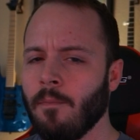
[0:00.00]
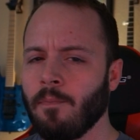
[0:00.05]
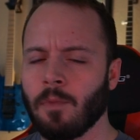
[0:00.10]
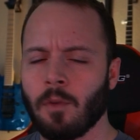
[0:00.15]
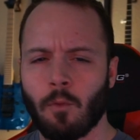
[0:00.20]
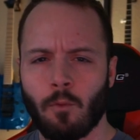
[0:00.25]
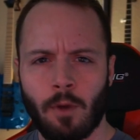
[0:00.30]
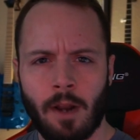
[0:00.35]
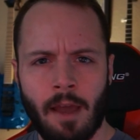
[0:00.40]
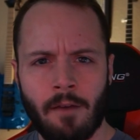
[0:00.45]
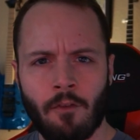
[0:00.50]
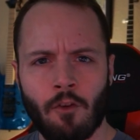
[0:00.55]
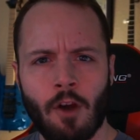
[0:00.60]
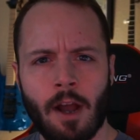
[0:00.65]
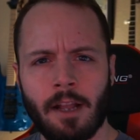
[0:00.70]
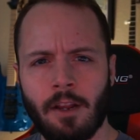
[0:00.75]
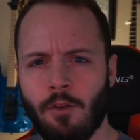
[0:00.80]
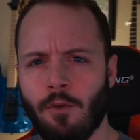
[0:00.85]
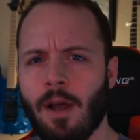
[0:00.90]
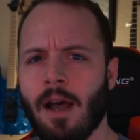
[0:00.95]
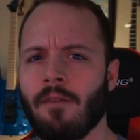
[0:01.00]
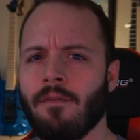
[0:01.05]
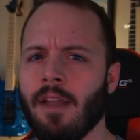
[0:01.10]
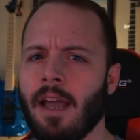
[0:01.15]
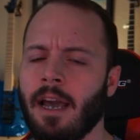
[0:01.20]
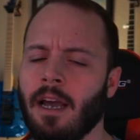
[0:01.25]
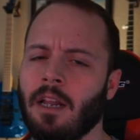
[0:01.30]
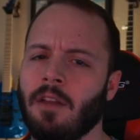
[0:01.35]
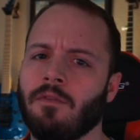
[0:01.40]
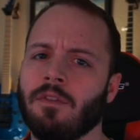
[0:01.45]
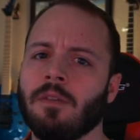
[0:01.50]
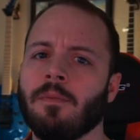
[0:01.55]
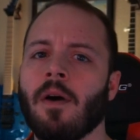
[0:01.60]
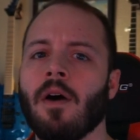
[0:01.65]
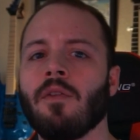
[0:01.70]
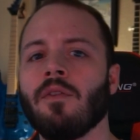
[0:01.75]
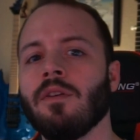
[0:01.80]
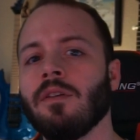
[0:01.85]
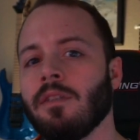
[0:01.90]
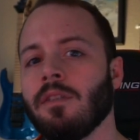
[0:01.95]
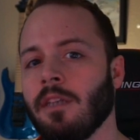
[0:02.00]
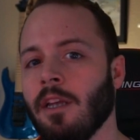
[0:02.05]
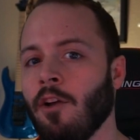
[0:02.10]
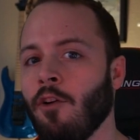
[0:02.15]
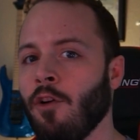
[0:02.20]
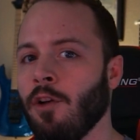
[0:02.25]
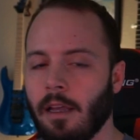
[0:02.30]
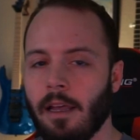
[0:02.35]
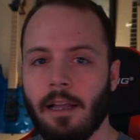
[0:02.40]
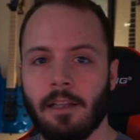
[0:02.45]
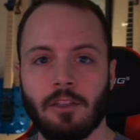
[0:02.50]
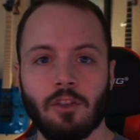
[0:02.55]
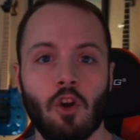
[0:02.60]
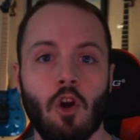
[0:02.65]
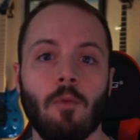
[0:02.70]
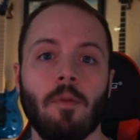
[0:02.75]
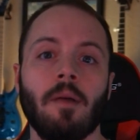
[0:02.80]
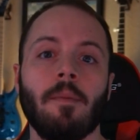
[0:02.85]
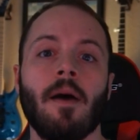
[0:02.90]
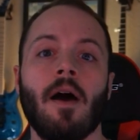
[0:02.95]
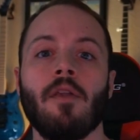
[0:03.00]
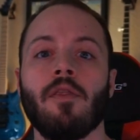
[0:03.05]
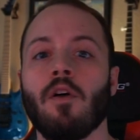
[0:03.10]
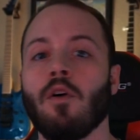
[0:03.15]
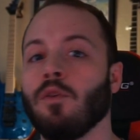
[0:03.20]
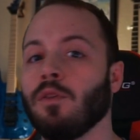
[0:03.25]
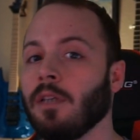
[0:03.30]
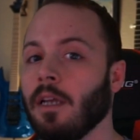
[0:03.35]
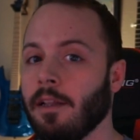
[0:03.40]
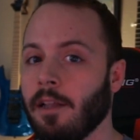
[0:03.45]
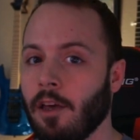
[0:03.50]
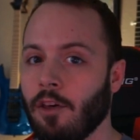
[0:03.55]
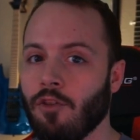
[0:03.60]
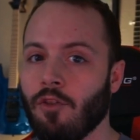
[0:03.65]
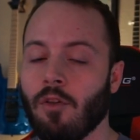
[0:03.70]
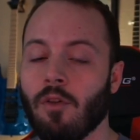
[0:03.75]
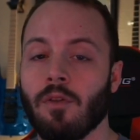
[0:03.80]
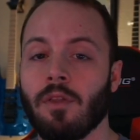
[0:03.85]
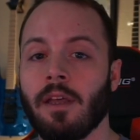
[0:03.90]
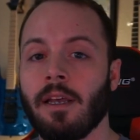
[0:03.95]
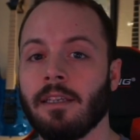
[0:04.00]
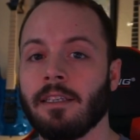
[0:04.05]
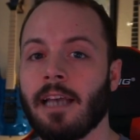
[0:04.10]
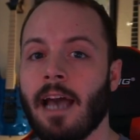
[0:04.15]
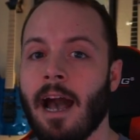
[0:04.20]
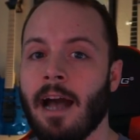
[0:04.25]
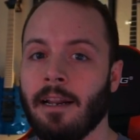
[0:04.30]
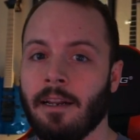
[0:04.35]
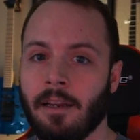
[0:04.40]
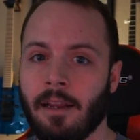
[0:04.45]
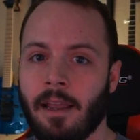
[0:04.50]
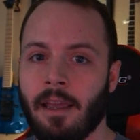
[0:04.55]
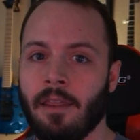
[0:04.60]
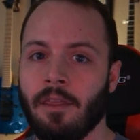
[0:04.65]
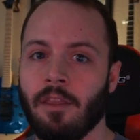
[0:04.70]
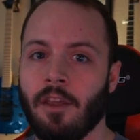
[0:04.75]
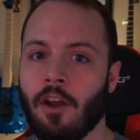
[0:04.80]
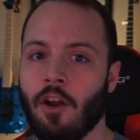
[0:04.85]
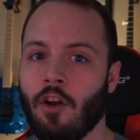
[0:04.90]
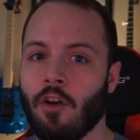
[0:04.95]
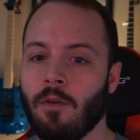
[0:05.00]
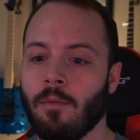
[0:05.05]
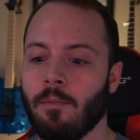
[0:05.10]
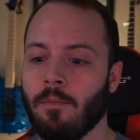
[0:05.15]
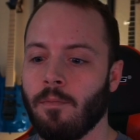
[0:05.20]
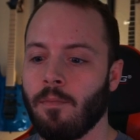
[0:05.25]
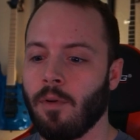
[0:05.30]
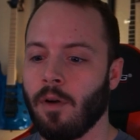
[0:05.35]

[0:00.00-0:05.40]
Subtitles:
whenever I do have negatives about this series, it's normally about those additional things added in there.